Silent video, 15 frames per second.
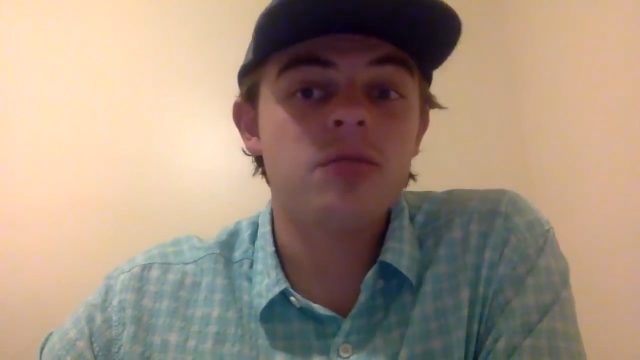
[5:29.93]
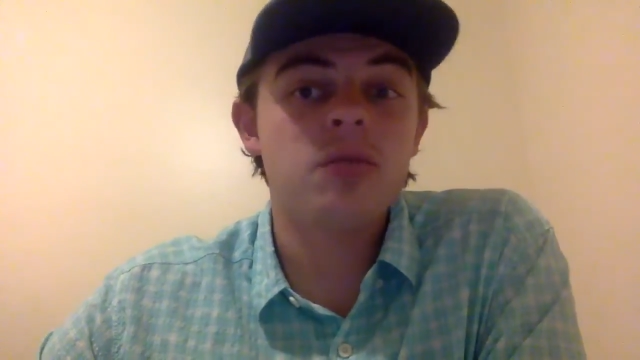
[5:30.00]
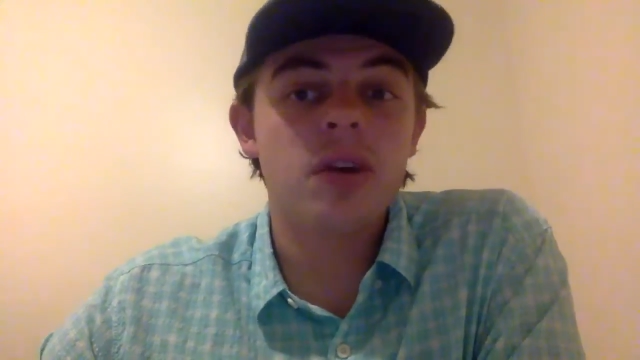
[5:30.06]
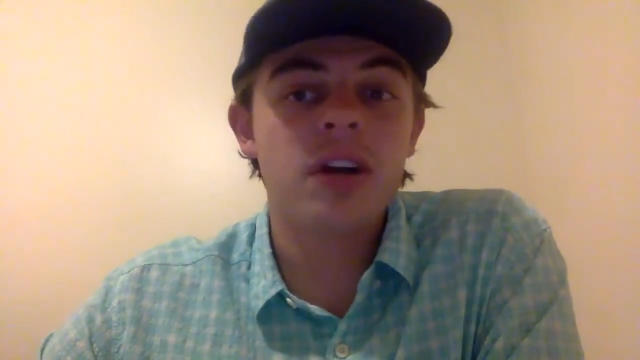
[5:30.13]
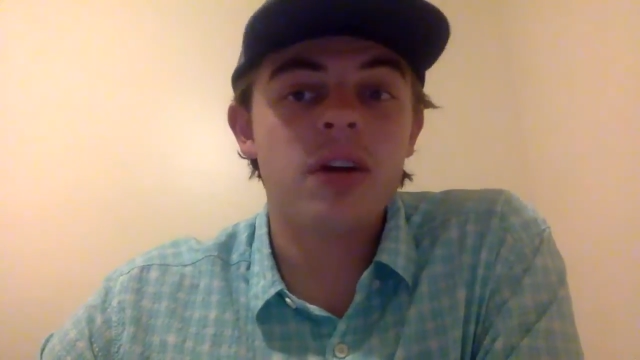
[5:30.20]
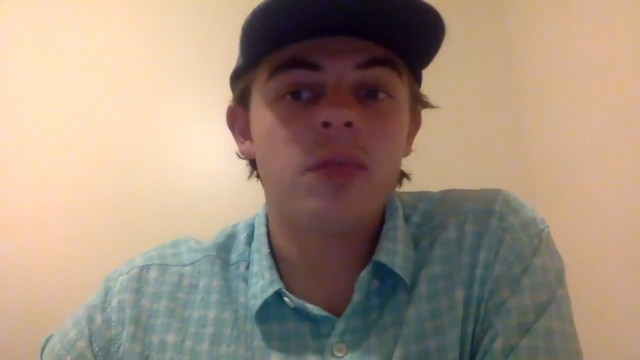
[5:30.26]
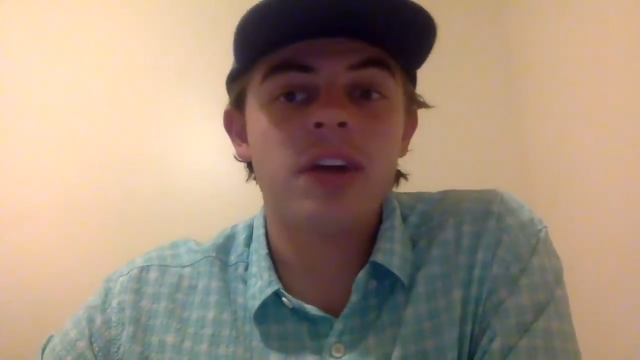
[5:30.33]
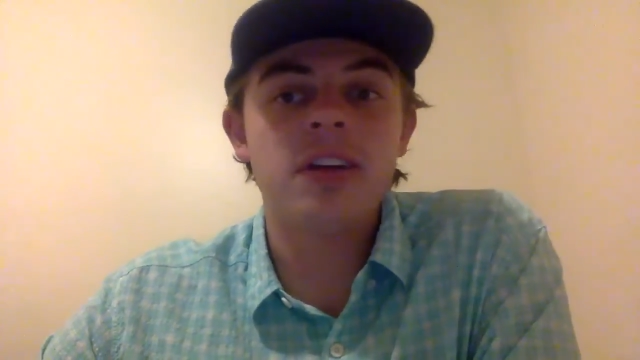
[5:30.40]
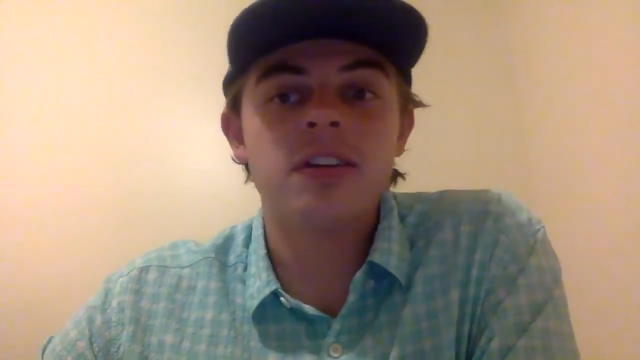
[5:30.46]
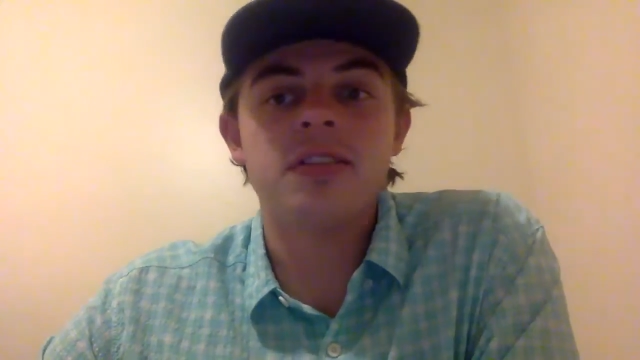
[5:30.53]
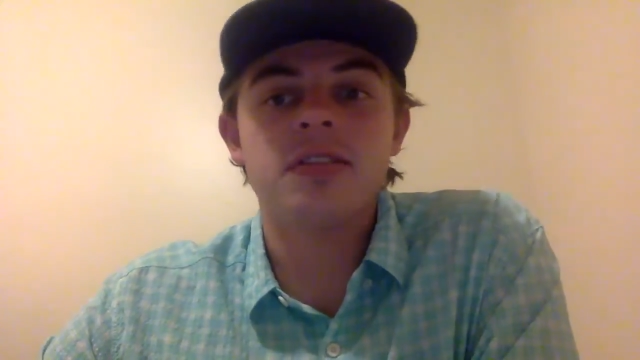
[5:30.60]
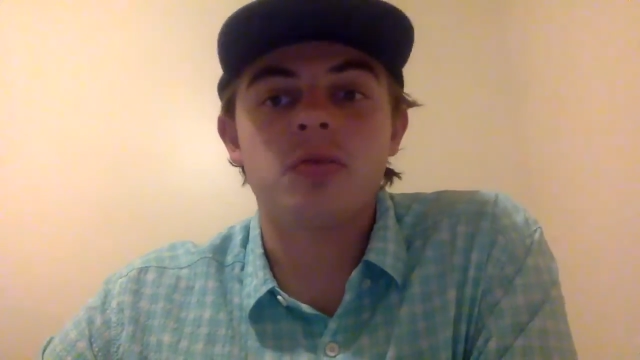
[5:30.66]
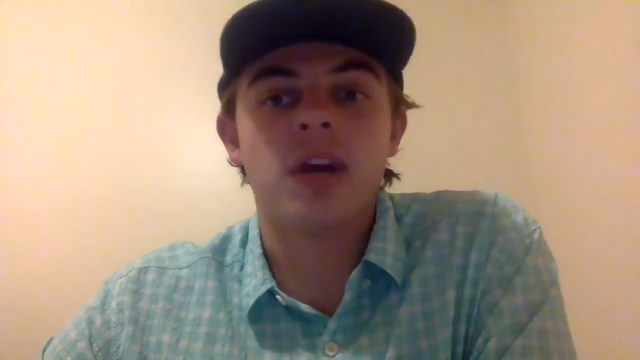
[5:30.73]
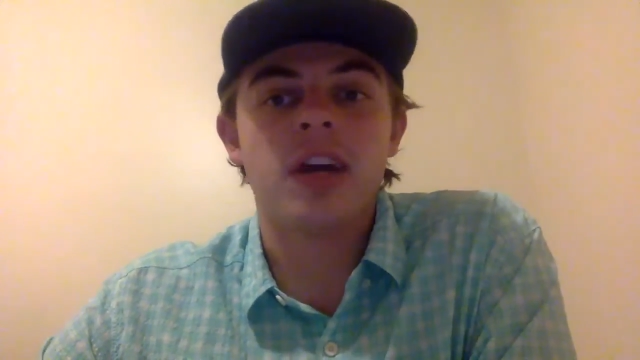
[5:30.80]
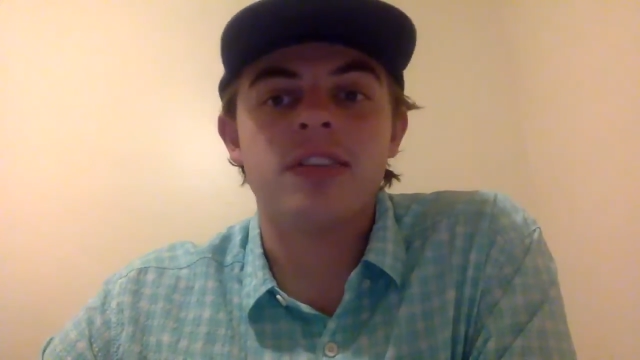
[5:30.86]
of wearing waders
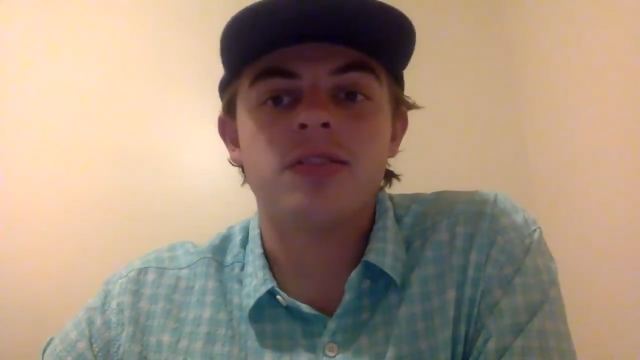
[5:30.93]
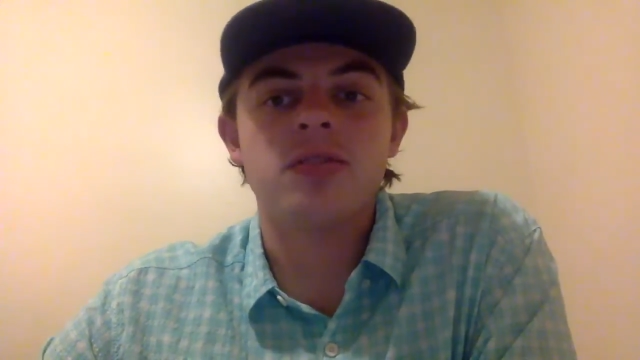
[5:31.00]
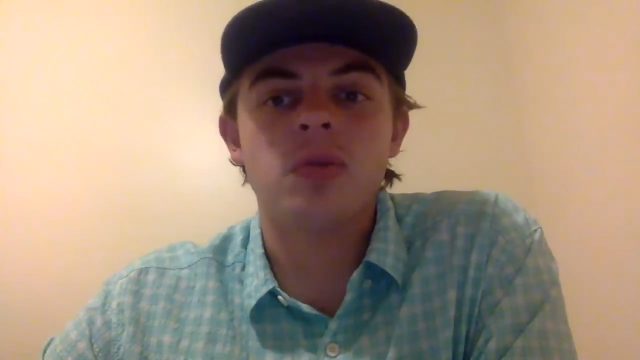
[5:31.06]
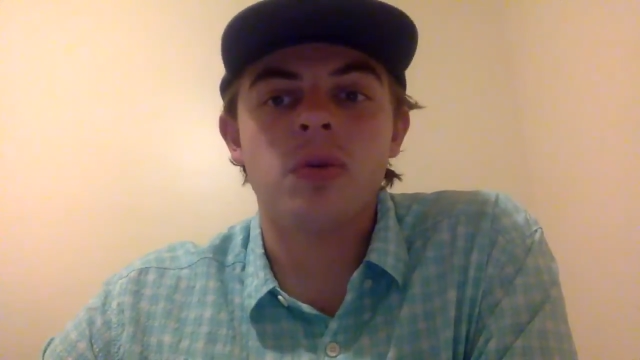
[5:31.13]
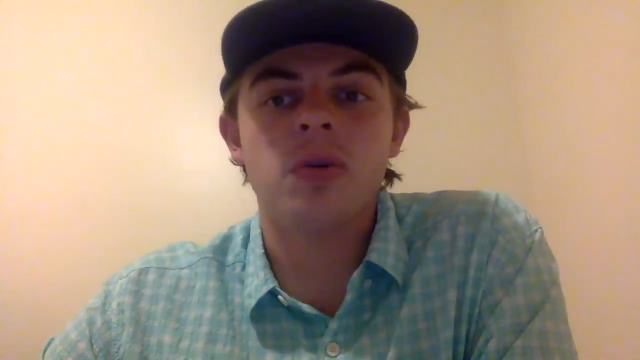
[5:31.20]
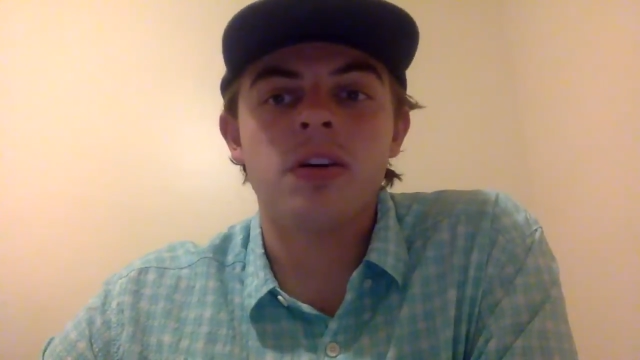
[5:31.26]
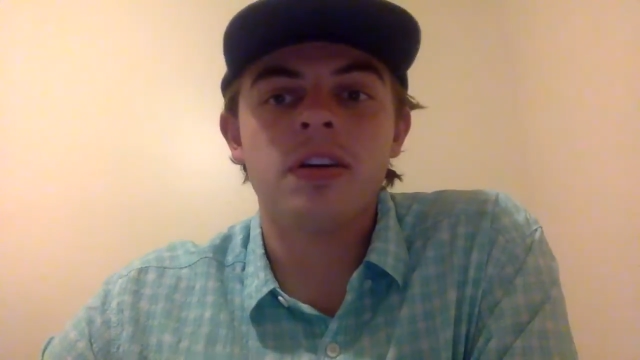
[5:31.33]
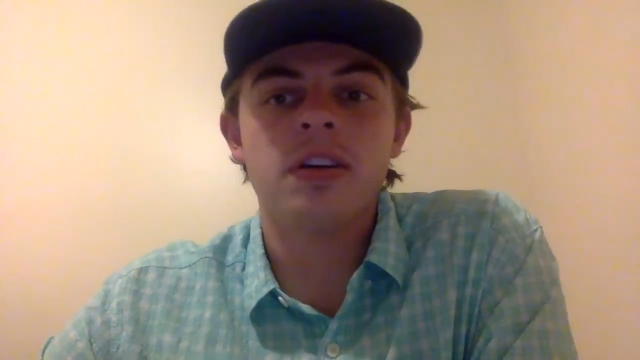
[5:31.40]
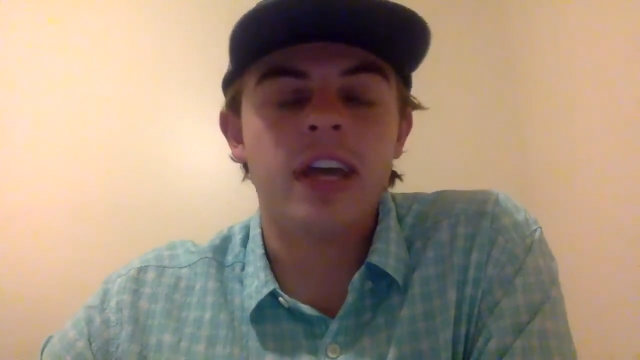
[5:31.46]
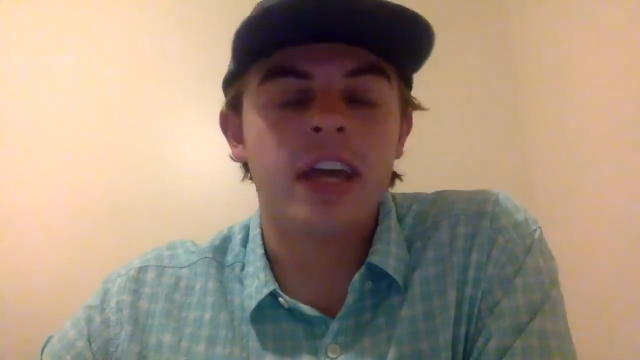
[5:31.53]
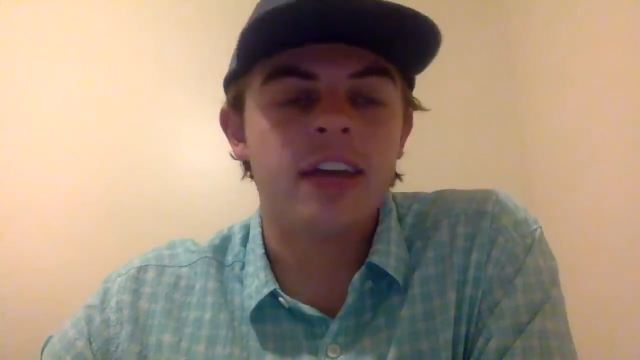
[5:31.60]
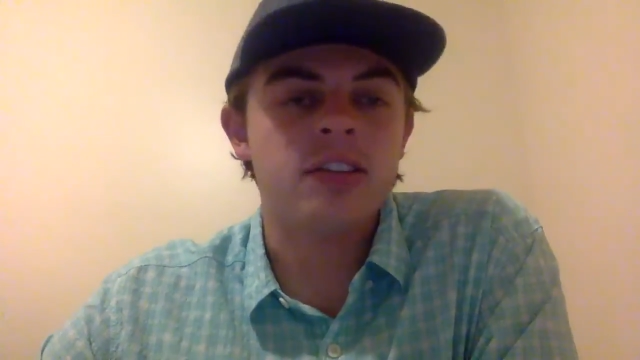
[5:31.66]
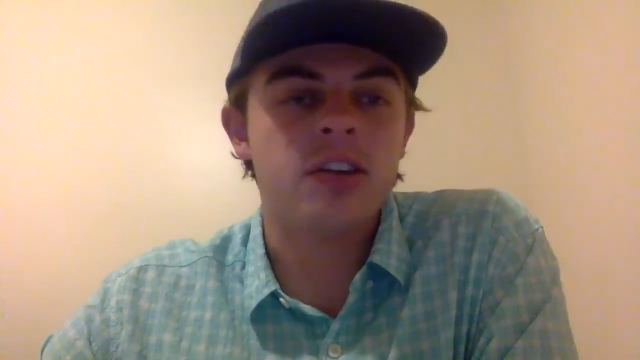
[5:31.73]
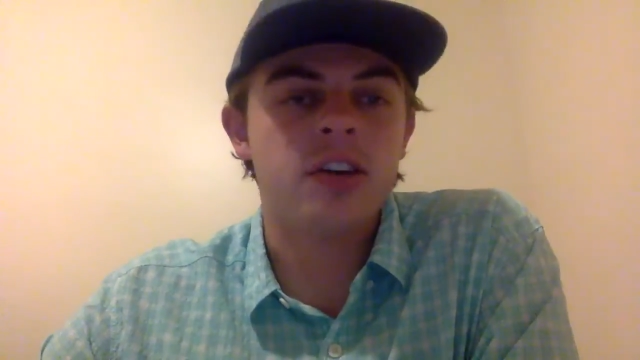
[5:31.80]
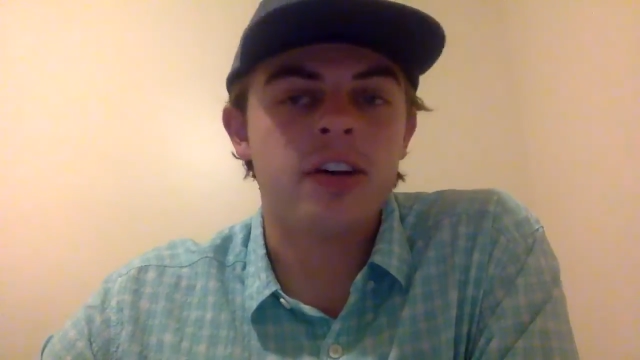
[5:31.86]
is right in store,
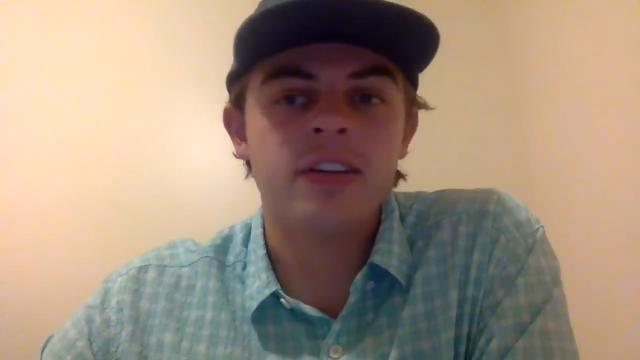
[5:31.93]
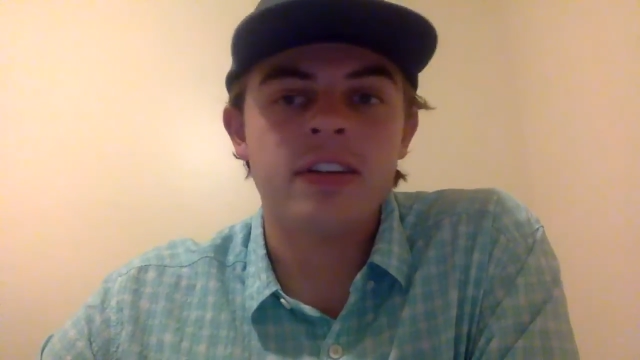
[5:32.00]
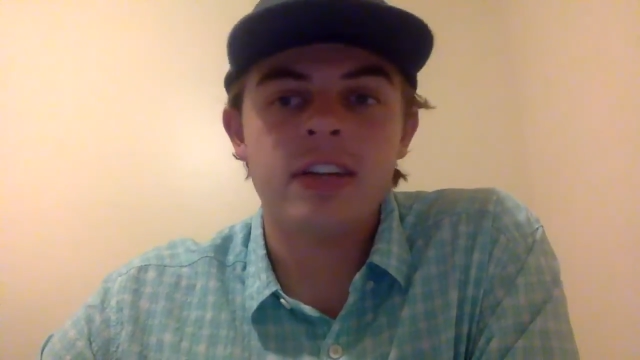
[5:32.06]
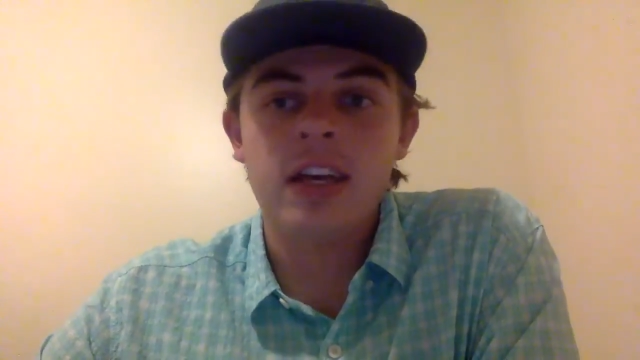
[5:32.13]
hands-on.